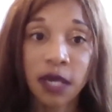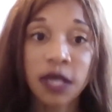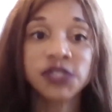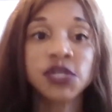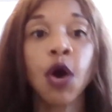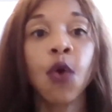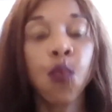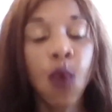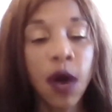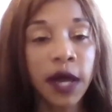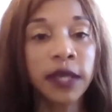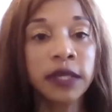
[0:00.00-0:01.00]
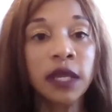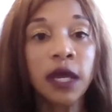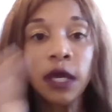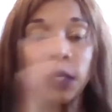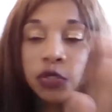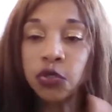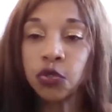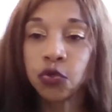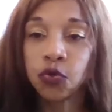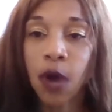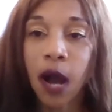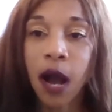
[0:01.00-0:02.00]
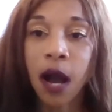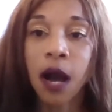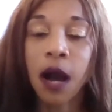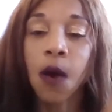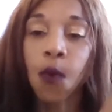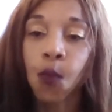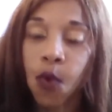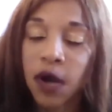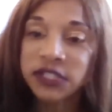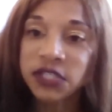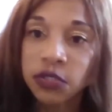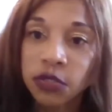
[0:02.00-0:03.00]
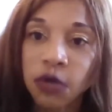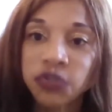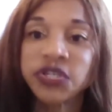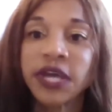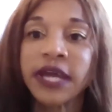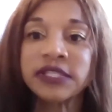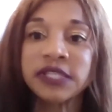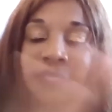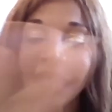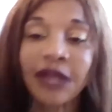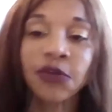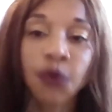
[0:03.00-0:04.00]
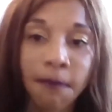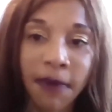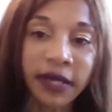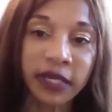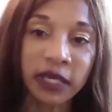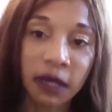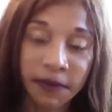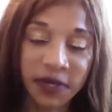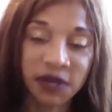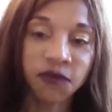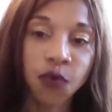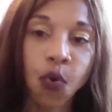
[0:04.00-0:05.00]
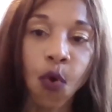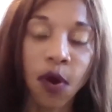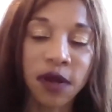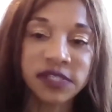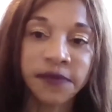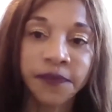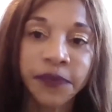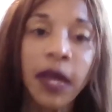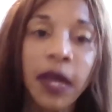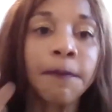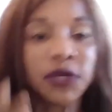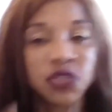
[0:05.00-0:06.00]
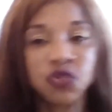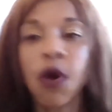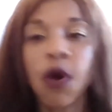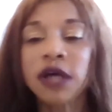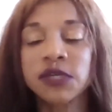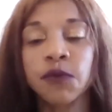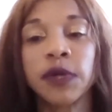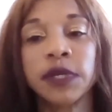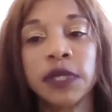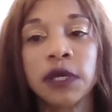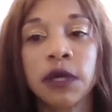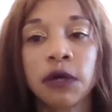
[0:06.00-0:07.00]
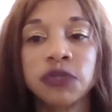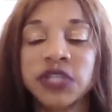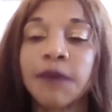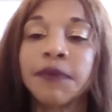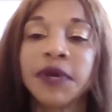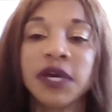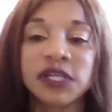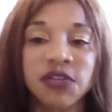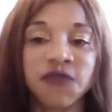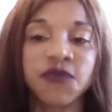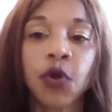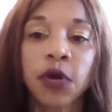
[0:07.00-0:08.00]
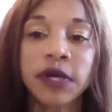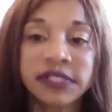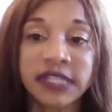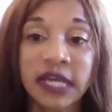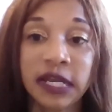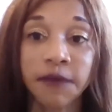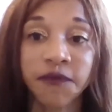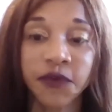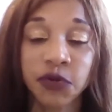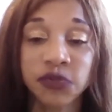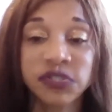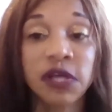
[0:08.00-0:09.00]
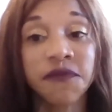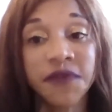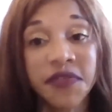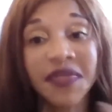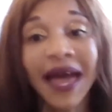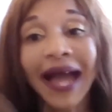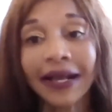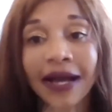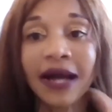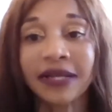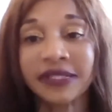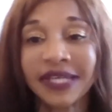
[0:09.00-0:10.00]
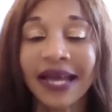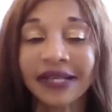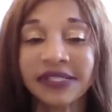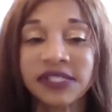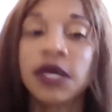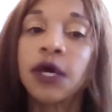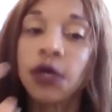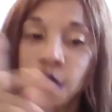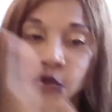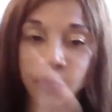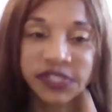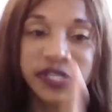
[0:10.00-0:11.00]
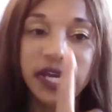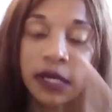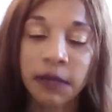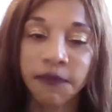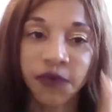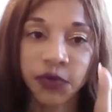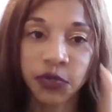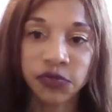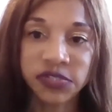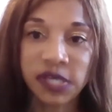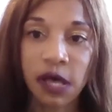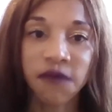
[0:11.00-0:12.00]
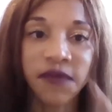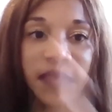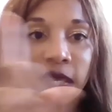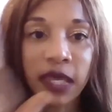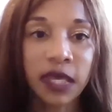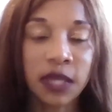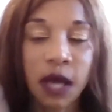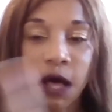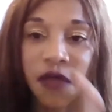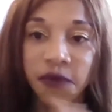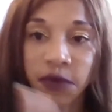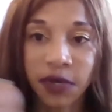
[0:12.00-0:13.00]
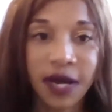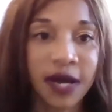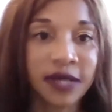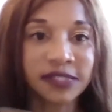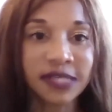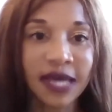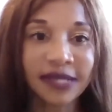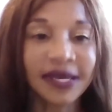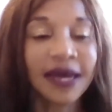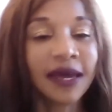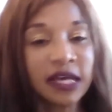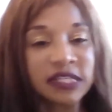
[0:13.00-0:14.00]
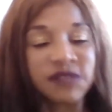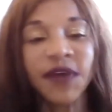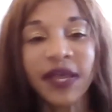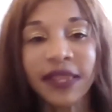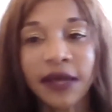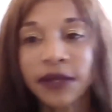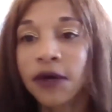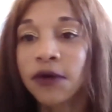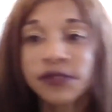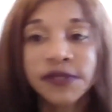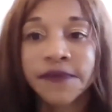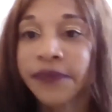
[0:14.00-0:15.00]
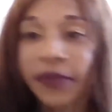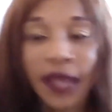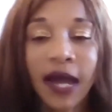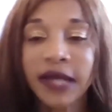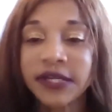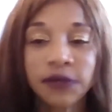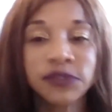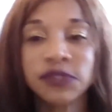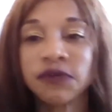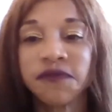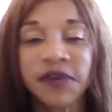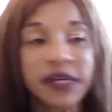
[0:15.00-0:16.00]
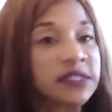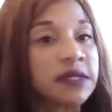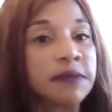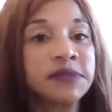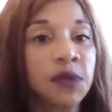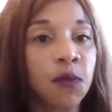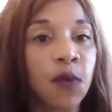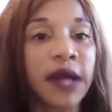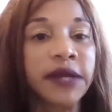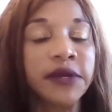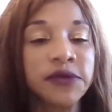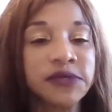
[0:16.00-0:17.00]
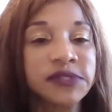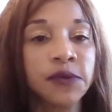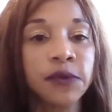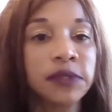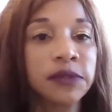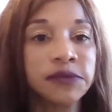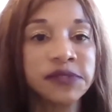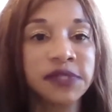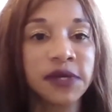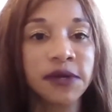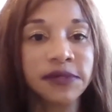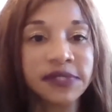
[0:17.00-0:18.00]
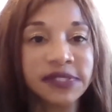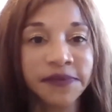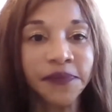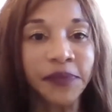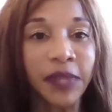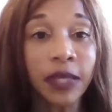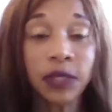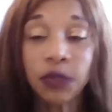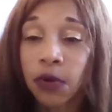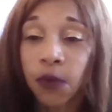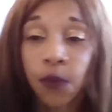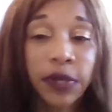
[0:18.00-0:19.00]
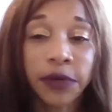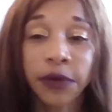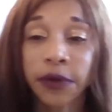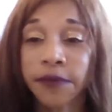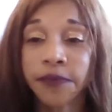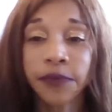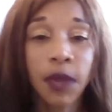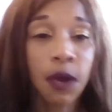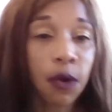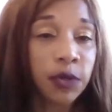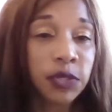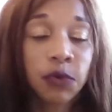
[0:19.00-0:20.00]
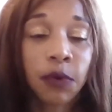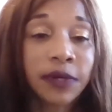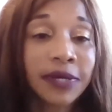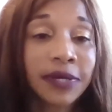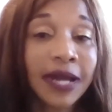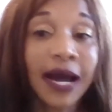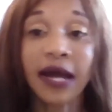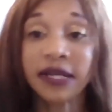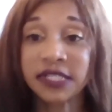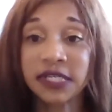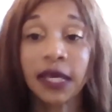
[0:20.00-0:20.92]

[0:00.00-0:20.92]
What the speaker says: So one, you want to negotiate to get your money, I mean, of course, but you also want to negotiate because if you're going to stand up for yourself in that context, you will stand up for yourself in other contexts. As Fela knows, I don't do victims or whiners or losers. You're a winner or you are not.